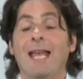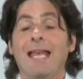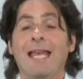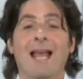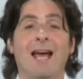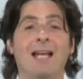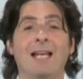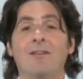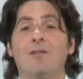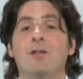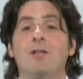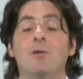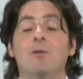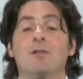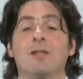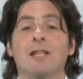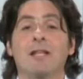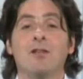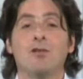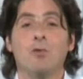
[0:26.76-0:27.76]
not even
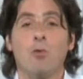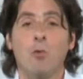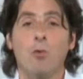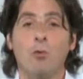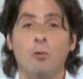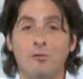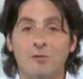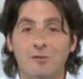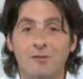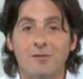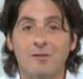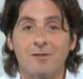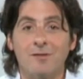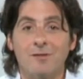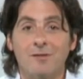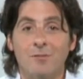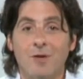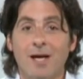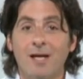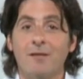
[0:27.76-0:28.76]
use any tools,
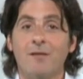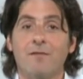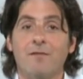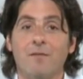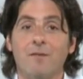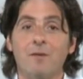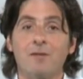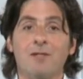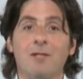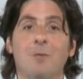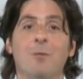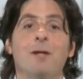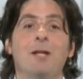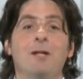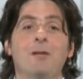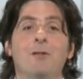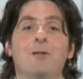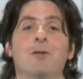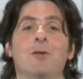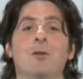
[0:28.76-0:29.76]
right? The first thing we
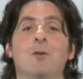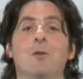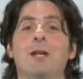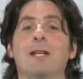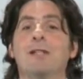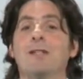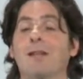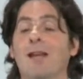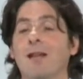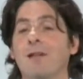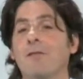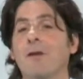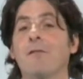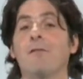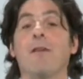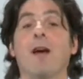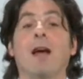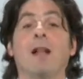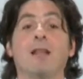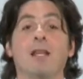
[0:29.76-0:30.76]
need to do is kind of
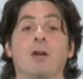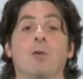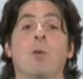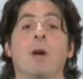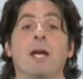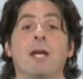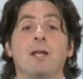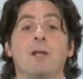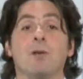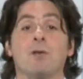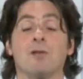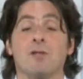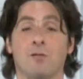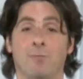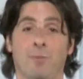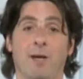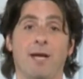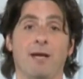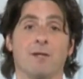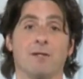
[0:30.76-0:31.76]
evaluate your
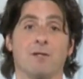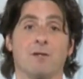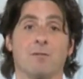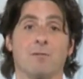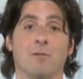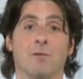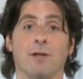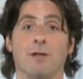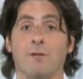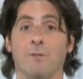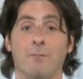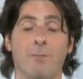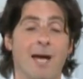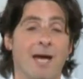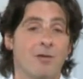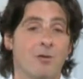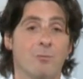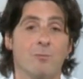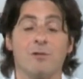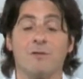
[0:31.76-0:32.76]
space, right? A
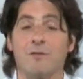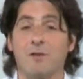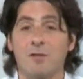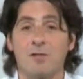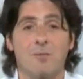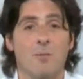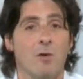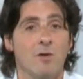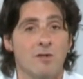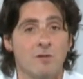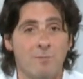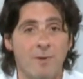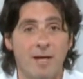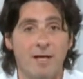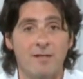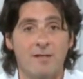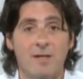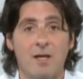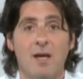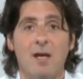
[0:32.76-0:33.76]
bathroom is a very small
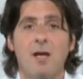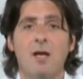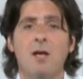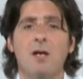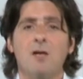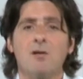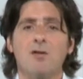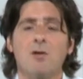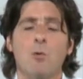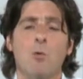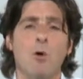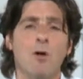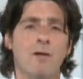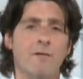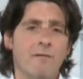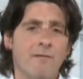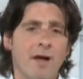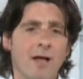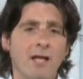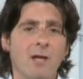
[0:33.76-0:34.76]
space, so you want to
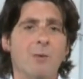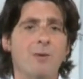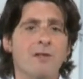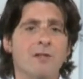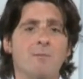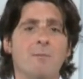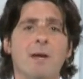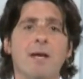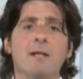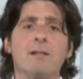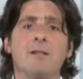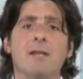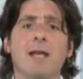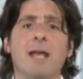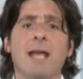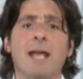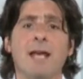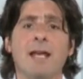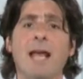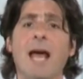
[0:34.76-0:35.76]
evaluate the space
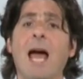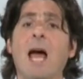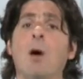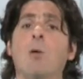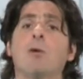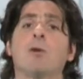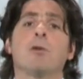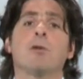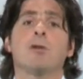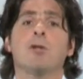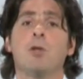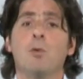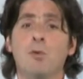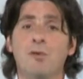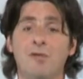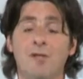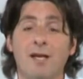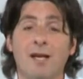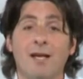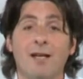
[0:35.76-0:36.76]
and how you're
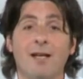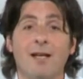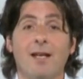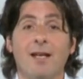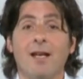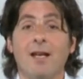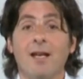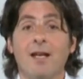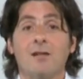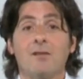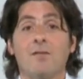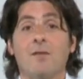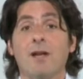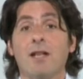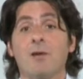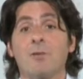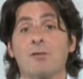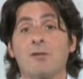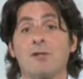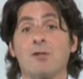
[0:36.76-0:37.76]
using it. It's funny,
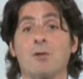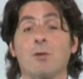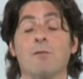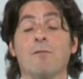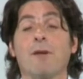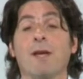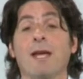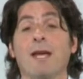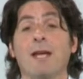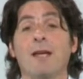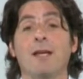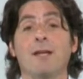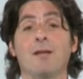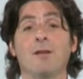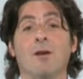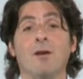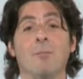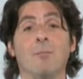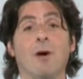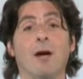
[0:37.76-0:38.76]
there was a survey
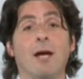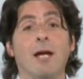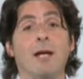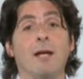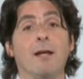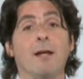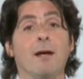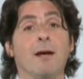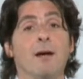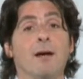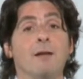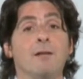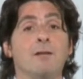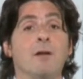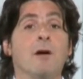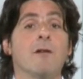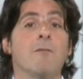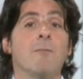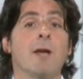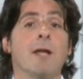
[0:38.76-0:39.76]
done by uh,
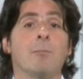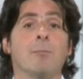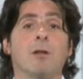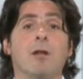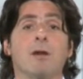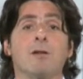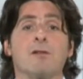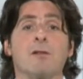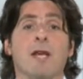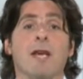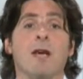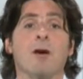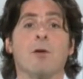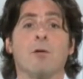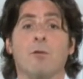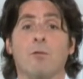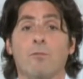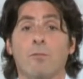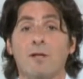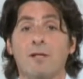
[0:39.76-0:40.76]
Dove Men+Care
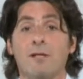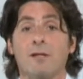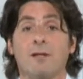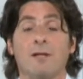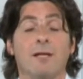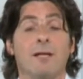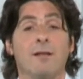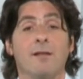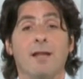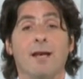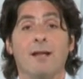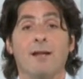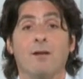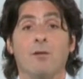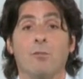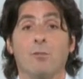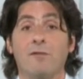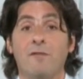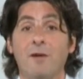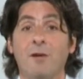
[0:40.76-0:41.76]
Hair recently that
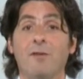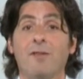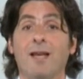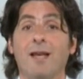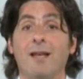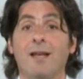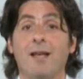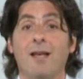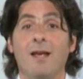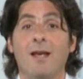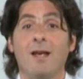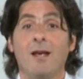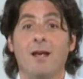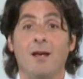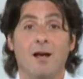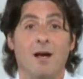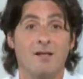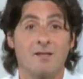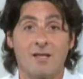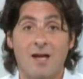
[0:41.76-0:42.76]
revealed that
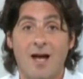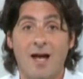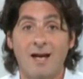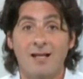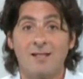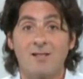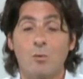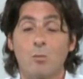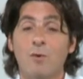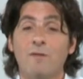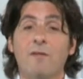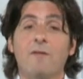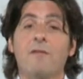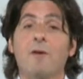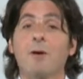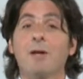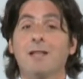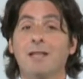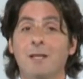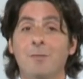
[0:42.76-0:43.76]
us guys, we have a
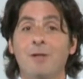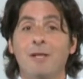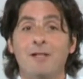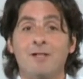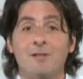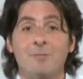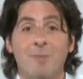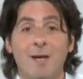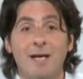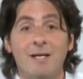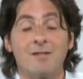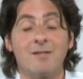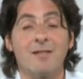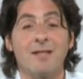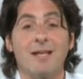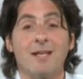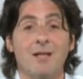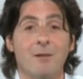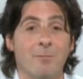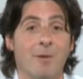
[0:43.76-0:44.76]
very limited space
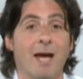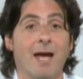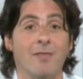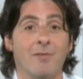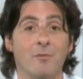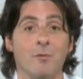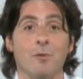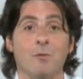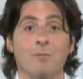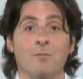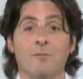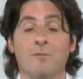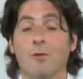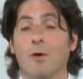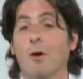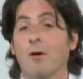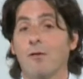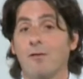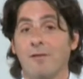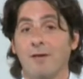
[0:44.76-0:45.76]
in the bathroom for
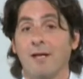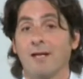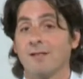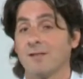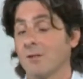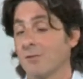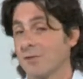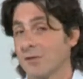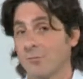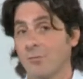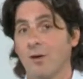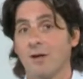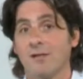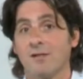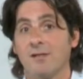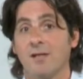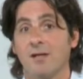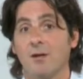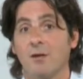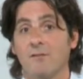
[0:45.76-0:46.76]
our things. No, no
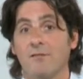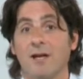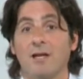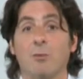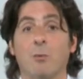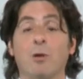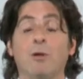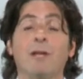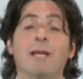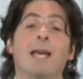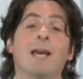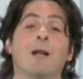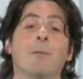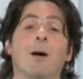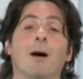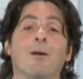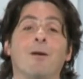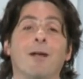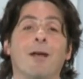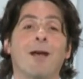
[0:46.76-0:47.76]
surprise there. In fact, we only get
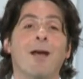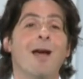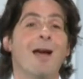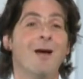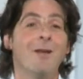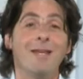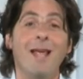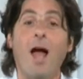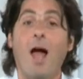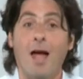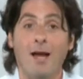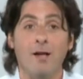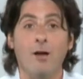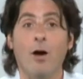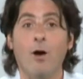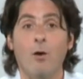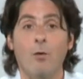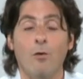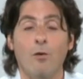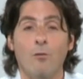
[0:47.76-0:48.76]
about, yeah, I
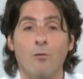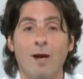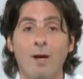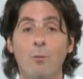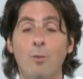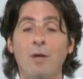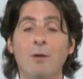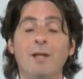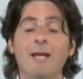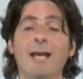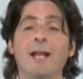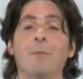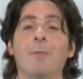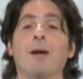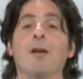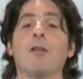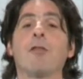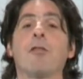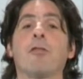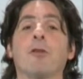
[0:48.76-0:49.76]
know, right? We only get
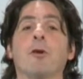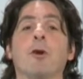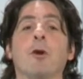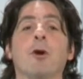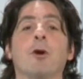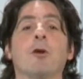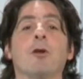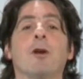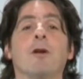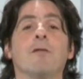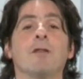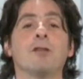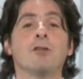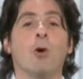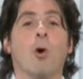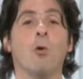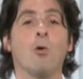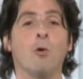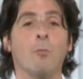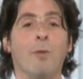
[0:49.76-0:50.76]
about a third of the
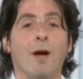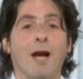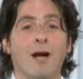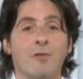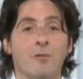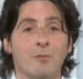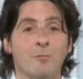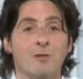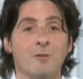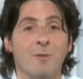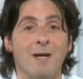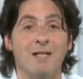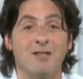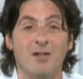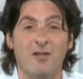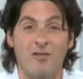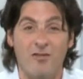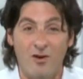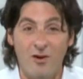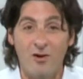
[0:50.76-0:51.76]
total bathroom space.
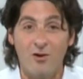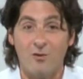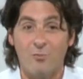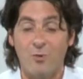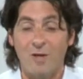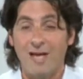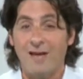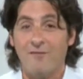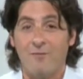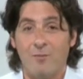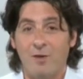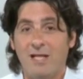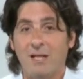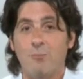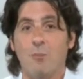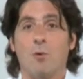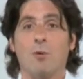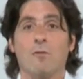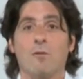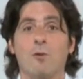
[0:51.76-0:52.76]
A third. We have, we need
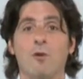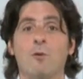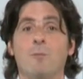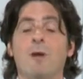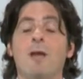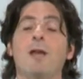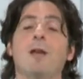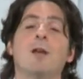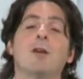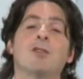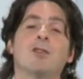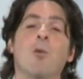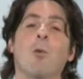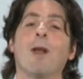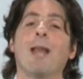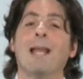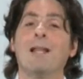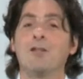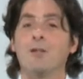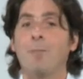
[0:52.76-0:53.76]
more room. So
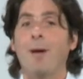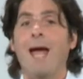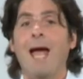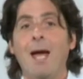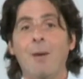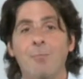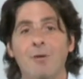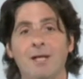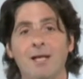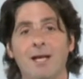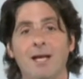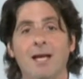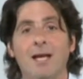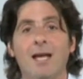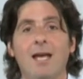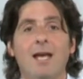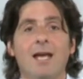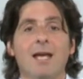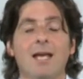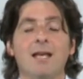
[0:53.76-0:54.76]
what ends up happening
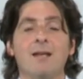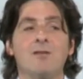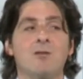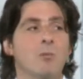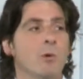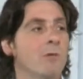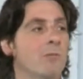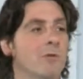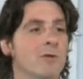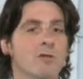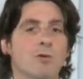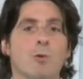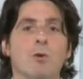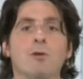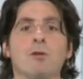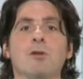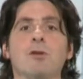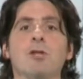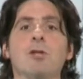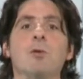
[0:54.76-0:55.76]
is we
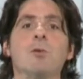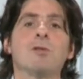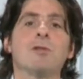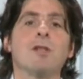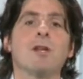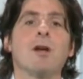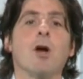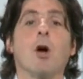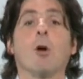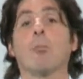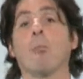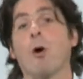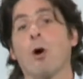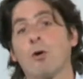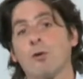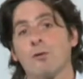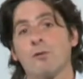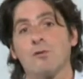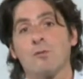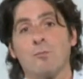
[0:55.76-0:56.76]
resort to using our
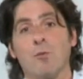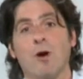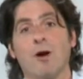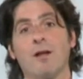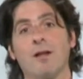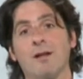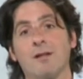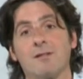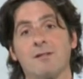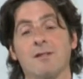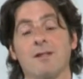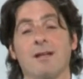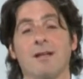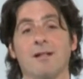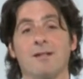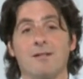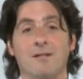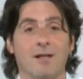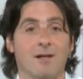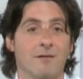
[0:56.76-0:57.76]
partner's products
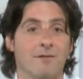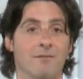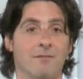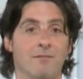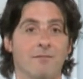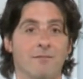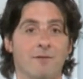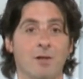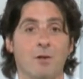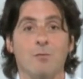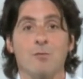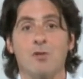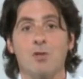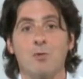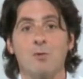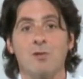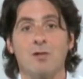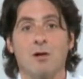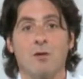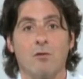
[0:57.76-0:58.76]
instead of, you know,
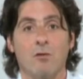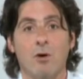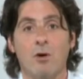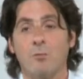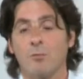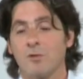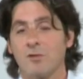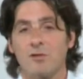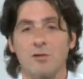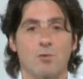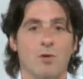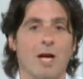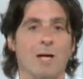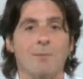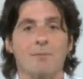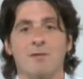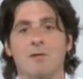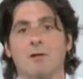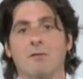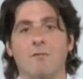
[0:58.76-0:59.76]
choosing our own. We're just
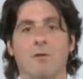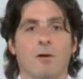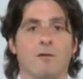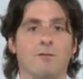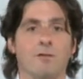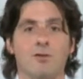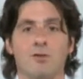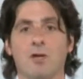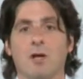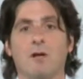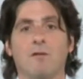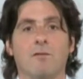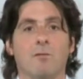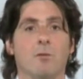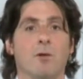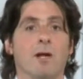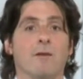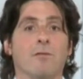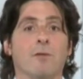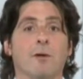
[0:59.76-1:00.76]
grabbing stuff off the shelf and
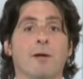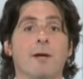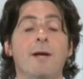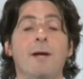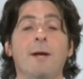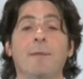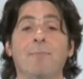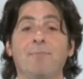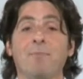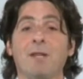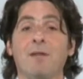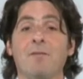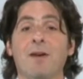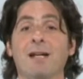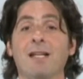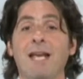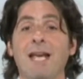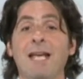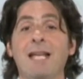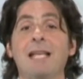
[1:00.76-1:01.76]
whatever. In
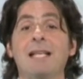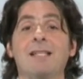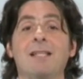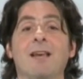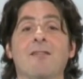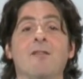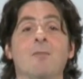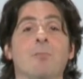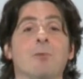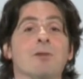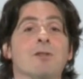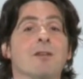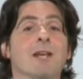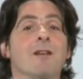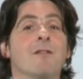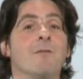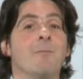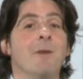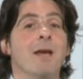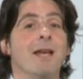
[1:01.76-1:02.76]
fact, eighty-seven
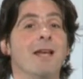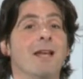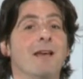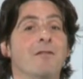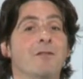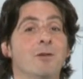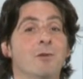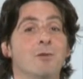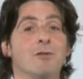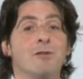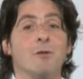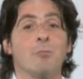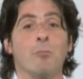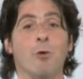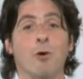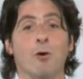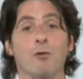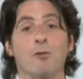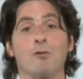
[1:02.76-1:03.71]
percent of men have used their partner's